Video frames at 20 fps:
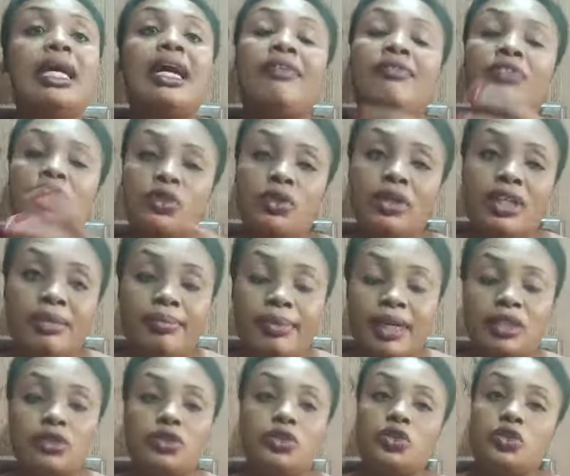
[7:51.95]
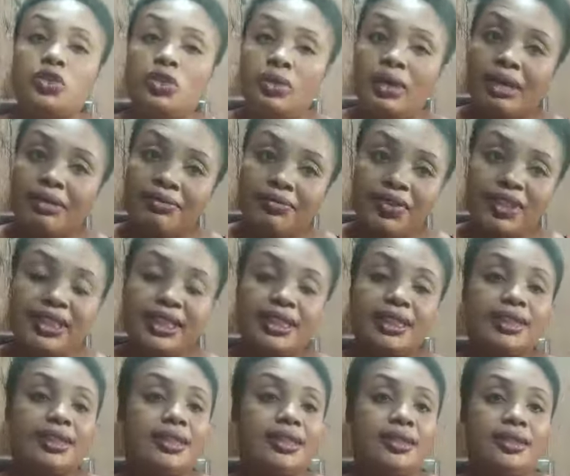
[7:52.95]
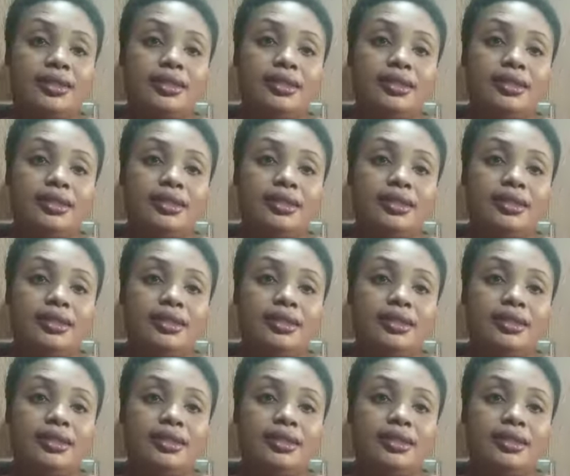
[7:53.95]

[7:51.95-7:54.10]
I'll return it back to you. So go and face it.